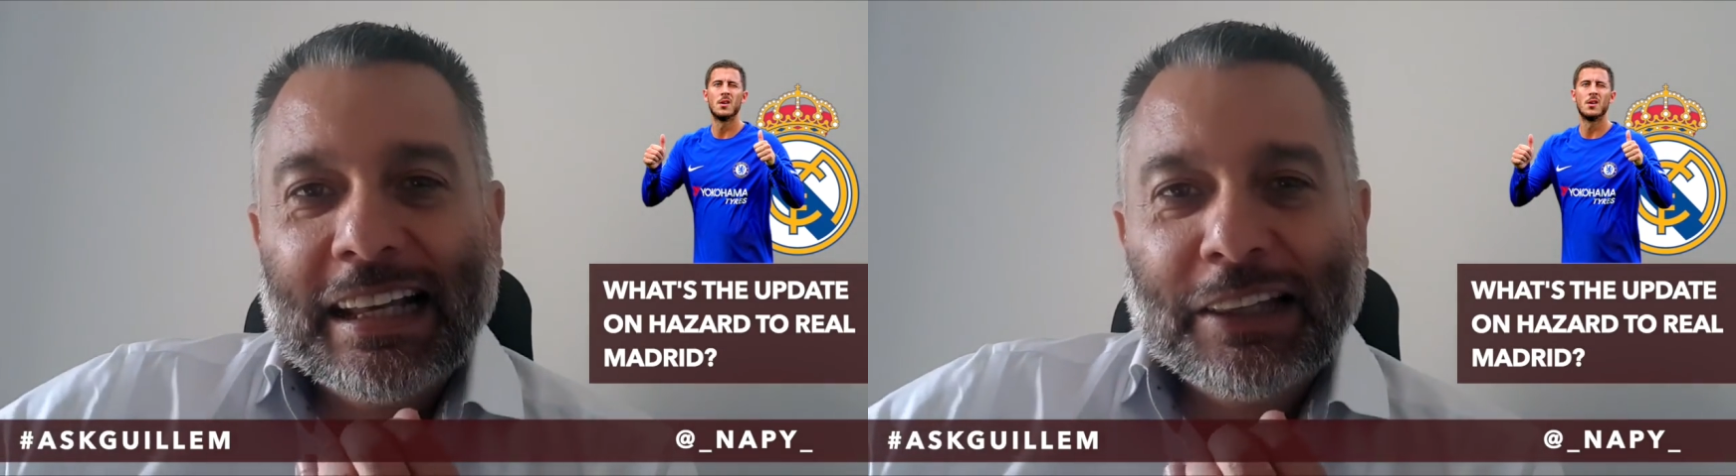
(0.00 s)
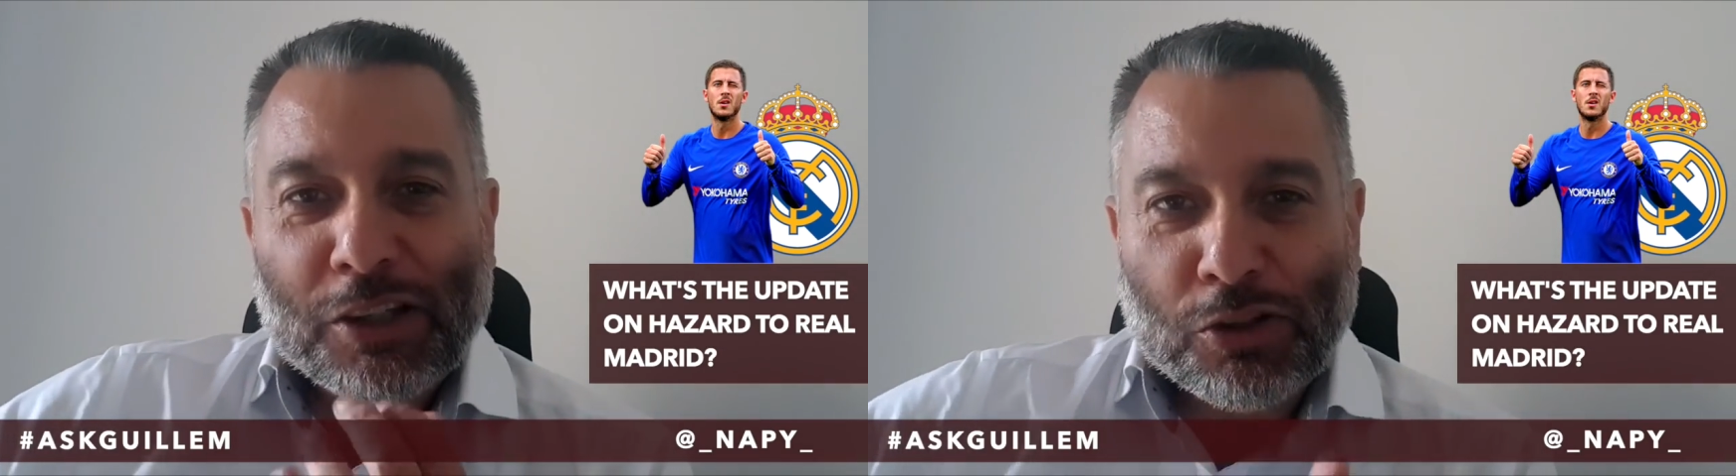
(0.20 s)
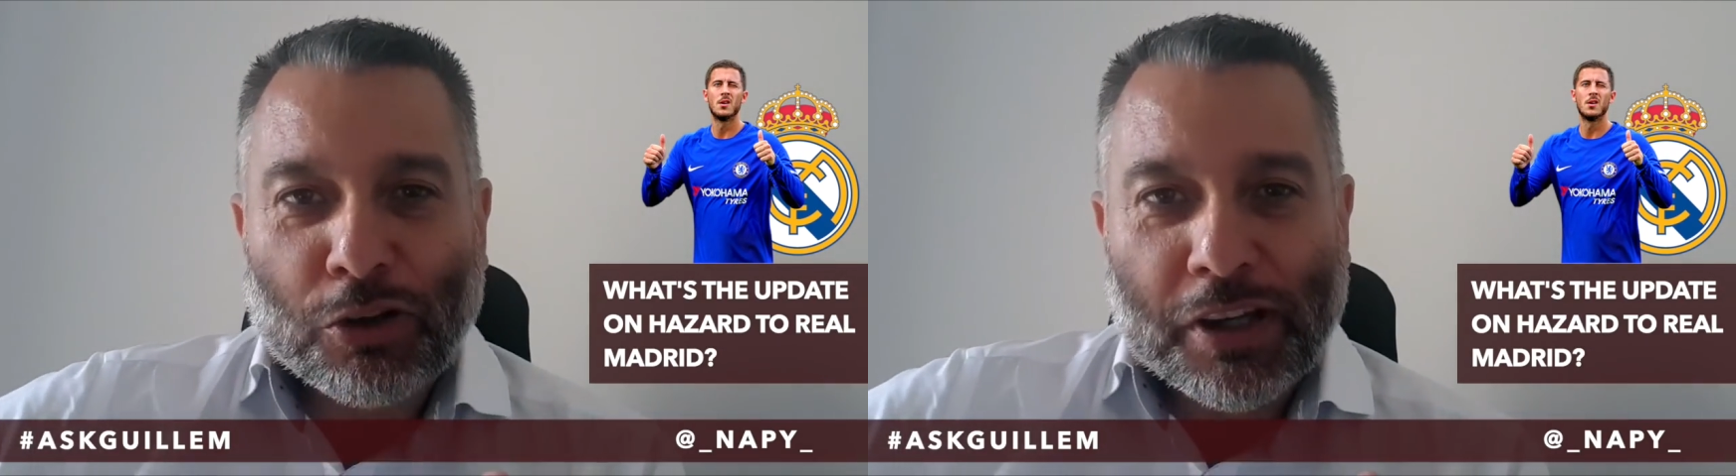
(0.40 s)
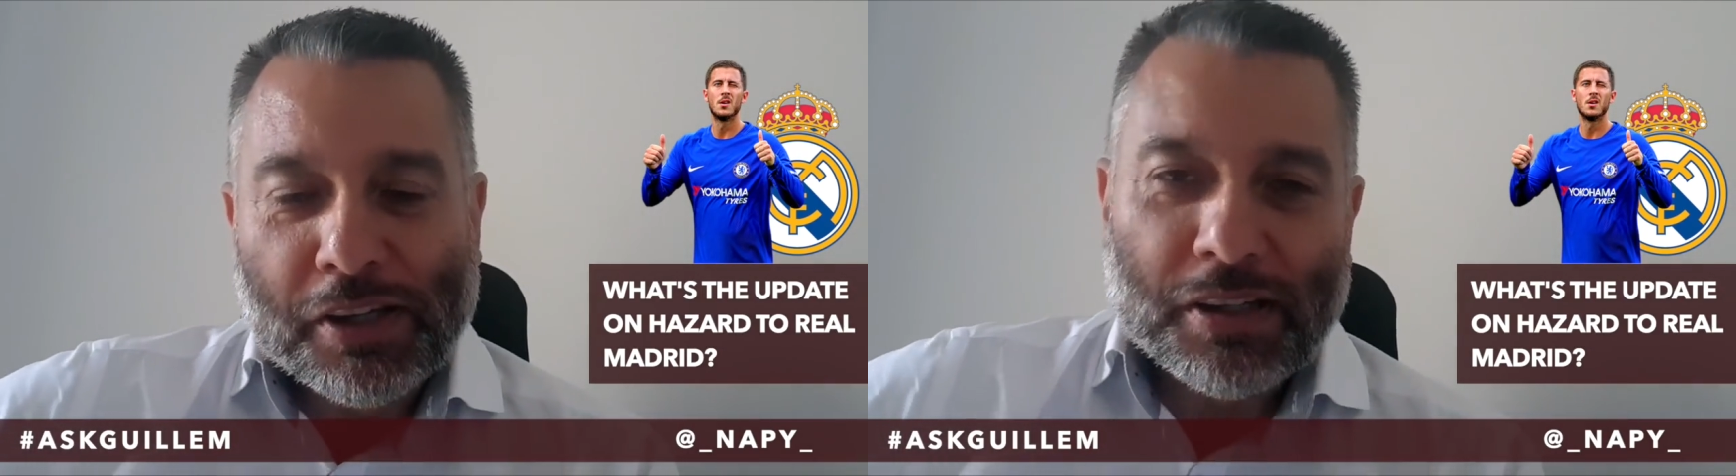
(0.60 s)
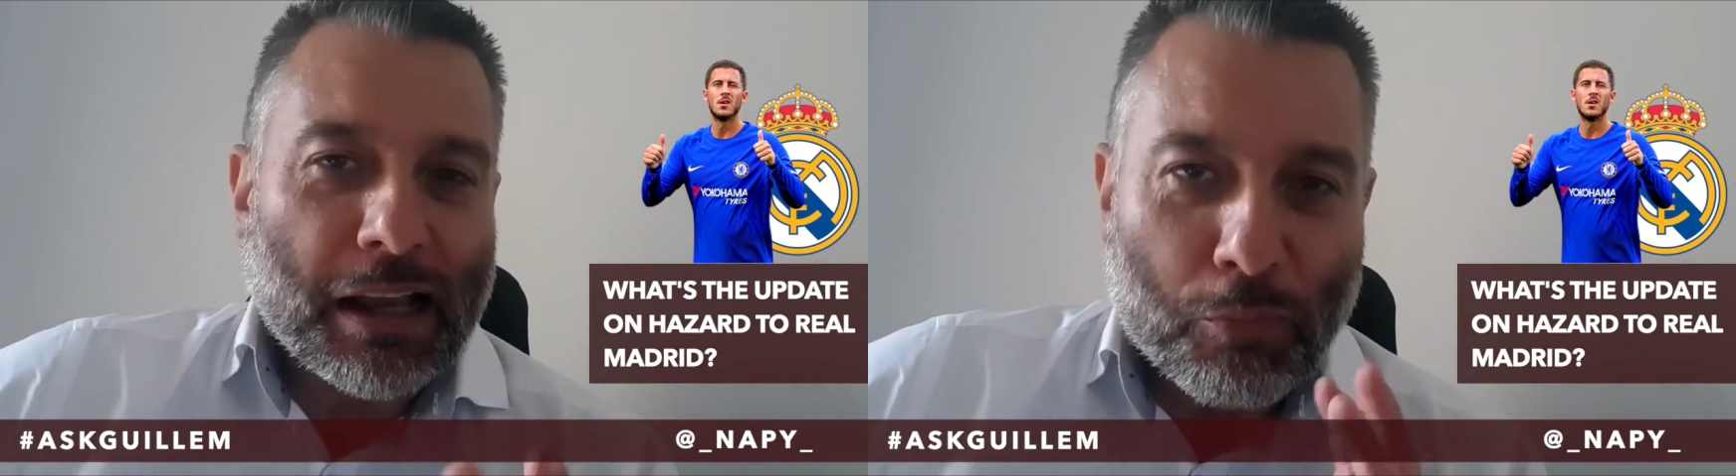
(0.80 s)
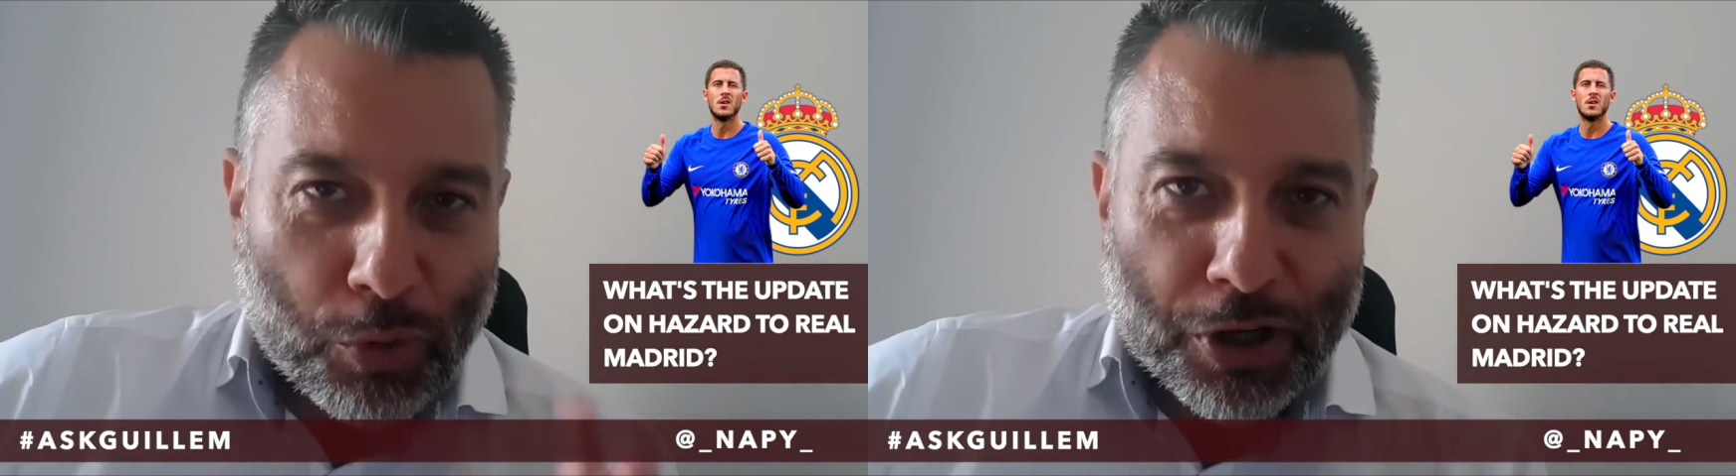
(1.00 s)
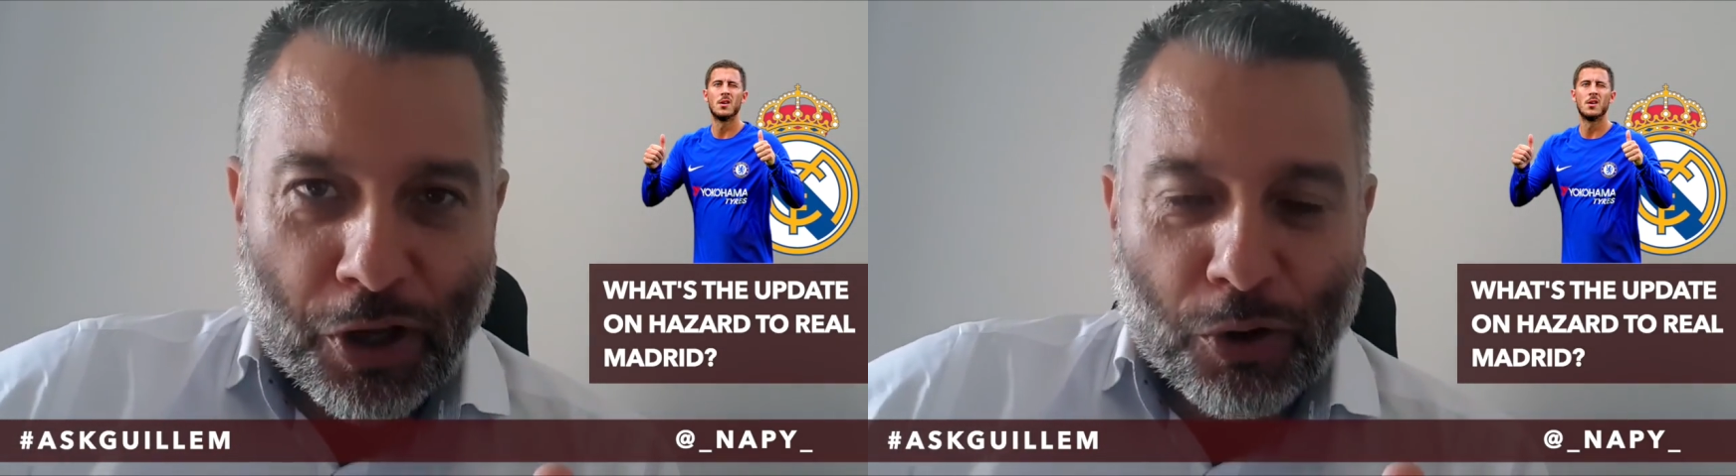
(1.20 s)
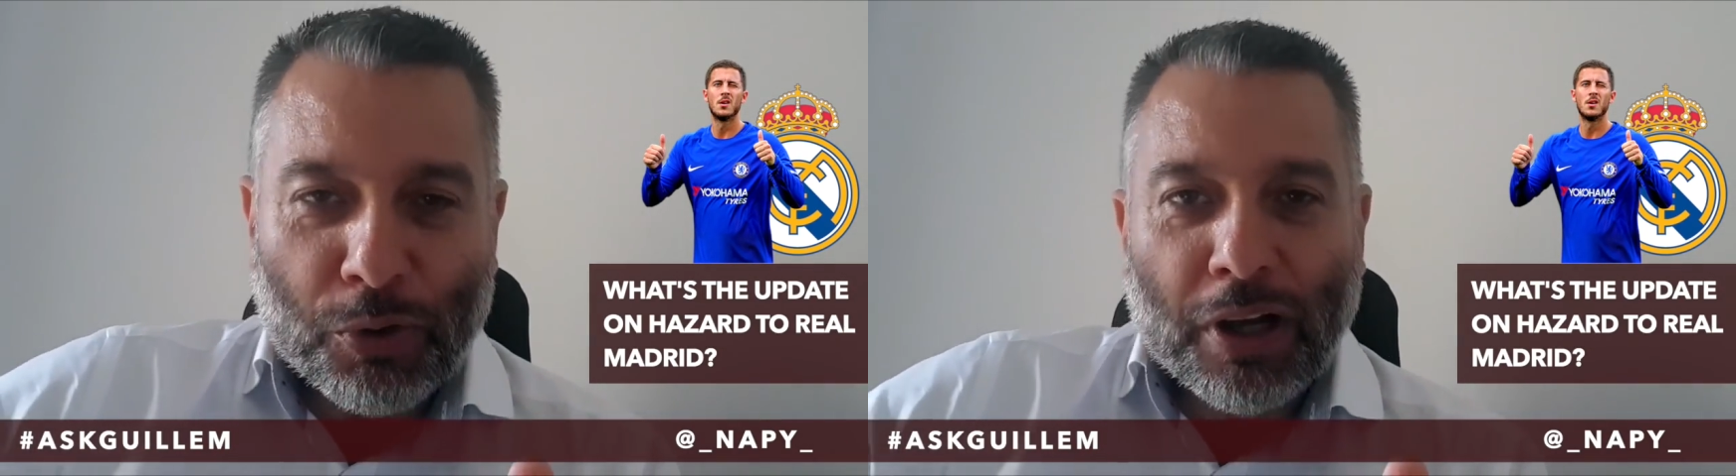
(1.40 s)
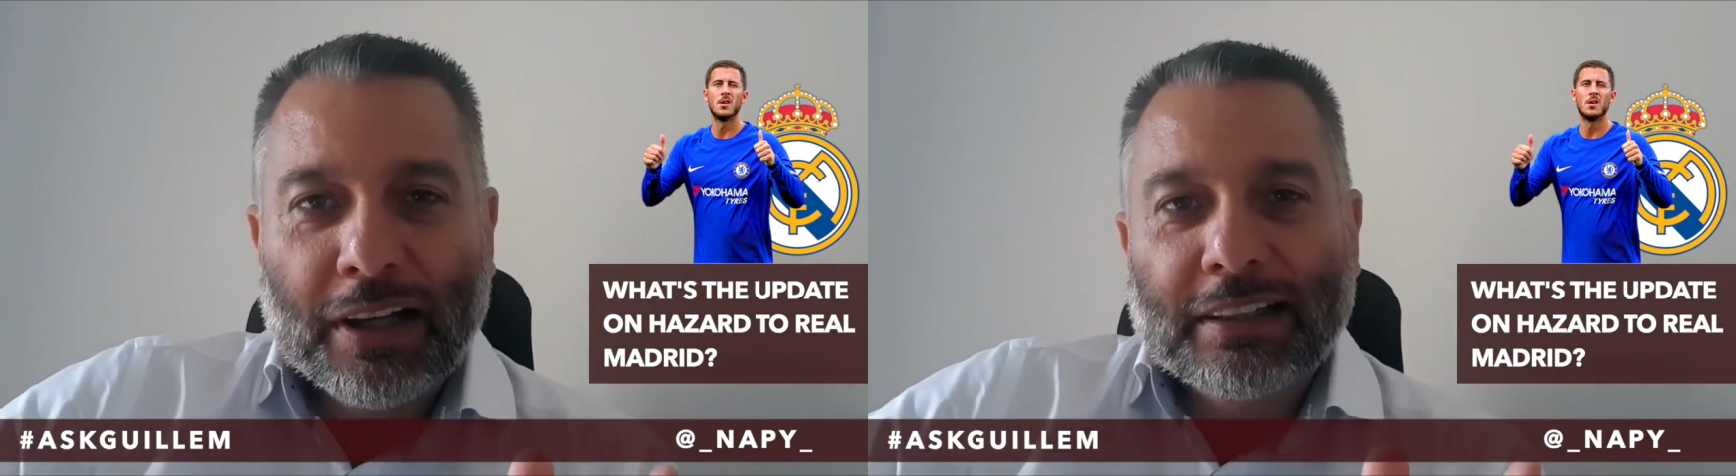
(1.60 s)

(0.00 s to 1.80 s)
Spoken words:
The story is, we know